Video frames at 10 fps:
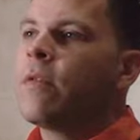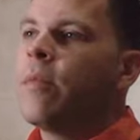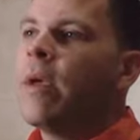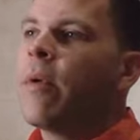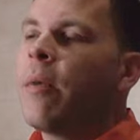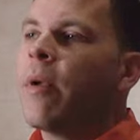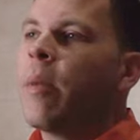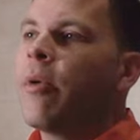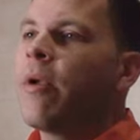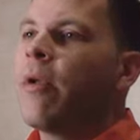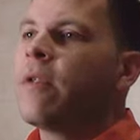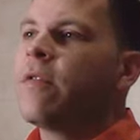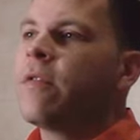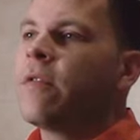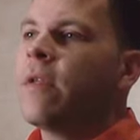to me, when I put it on,
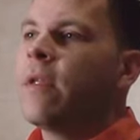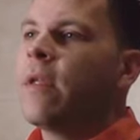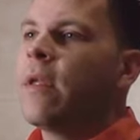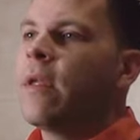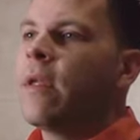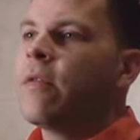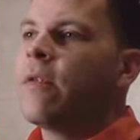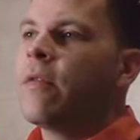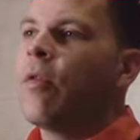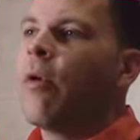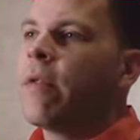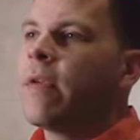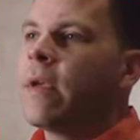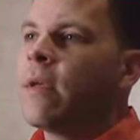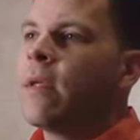it's
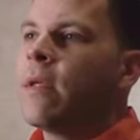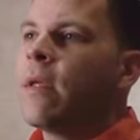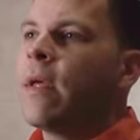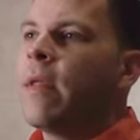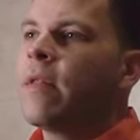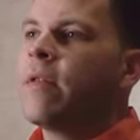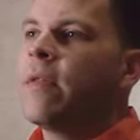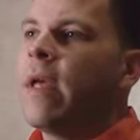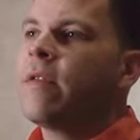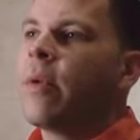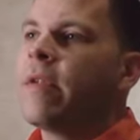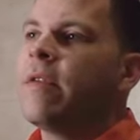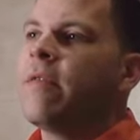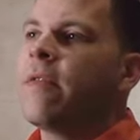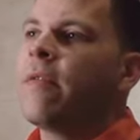loyalty, and that's what I
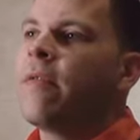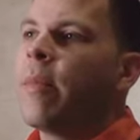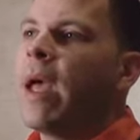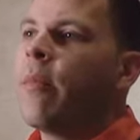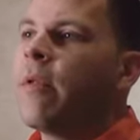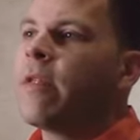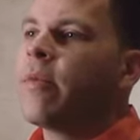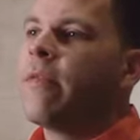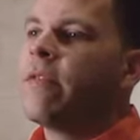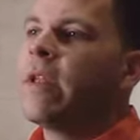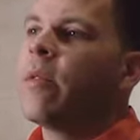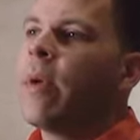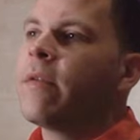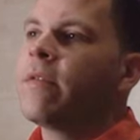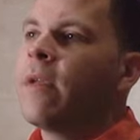see from Hammer, and that's what I've seen in the
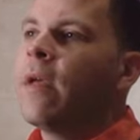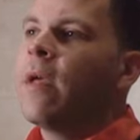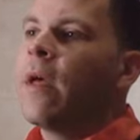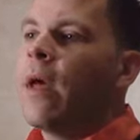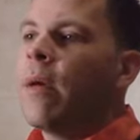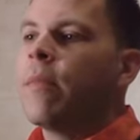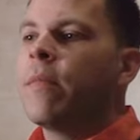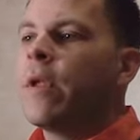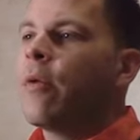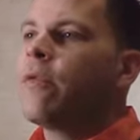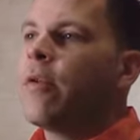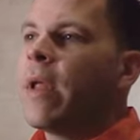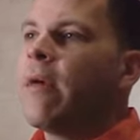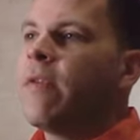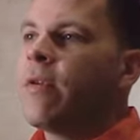past
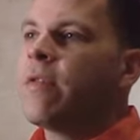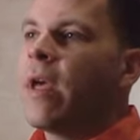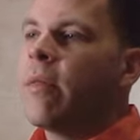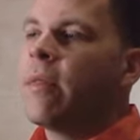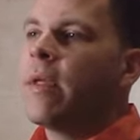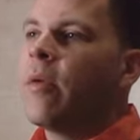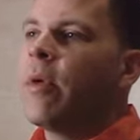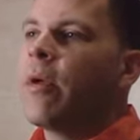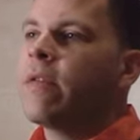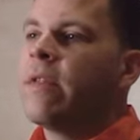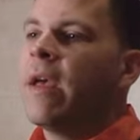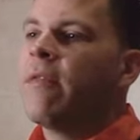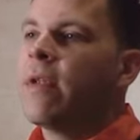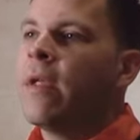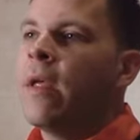2.5 years that I've been on
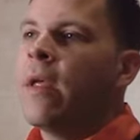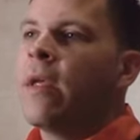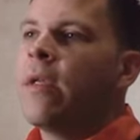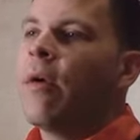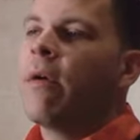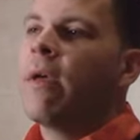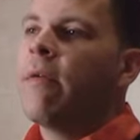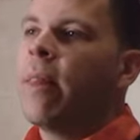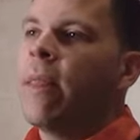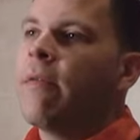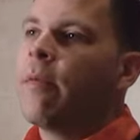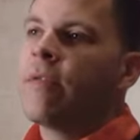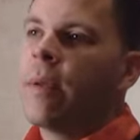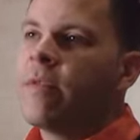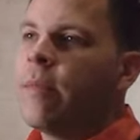staff. And if it
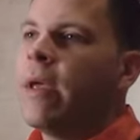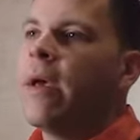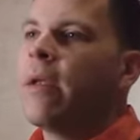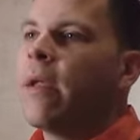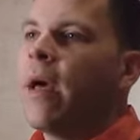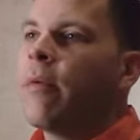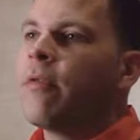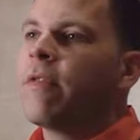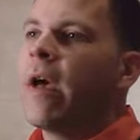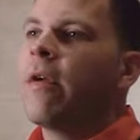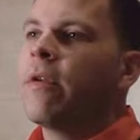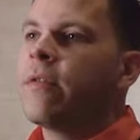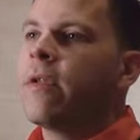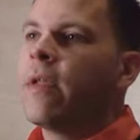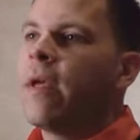was up to me, I would retire
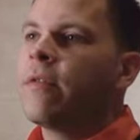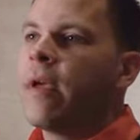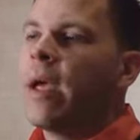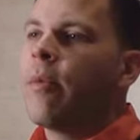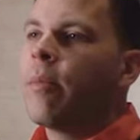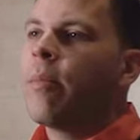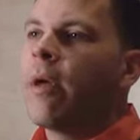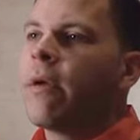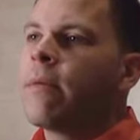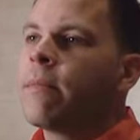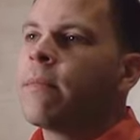as a Hammer player.